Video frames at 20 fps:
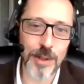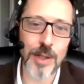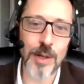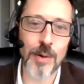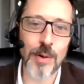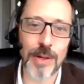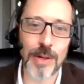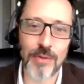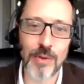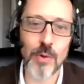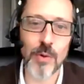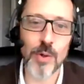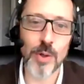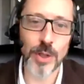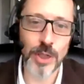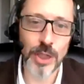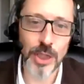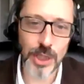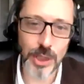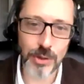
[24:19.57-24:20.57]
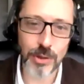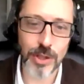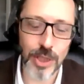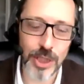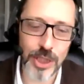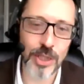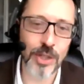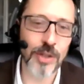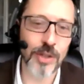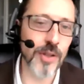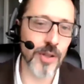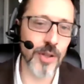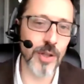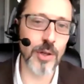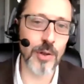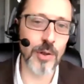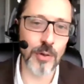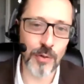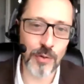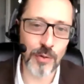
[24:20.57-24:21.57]
If you could structure the
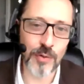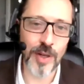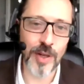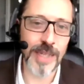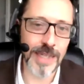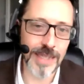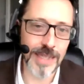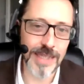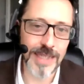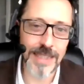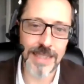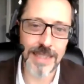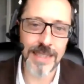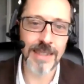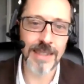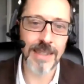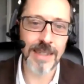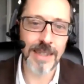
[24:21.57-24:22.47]
new phase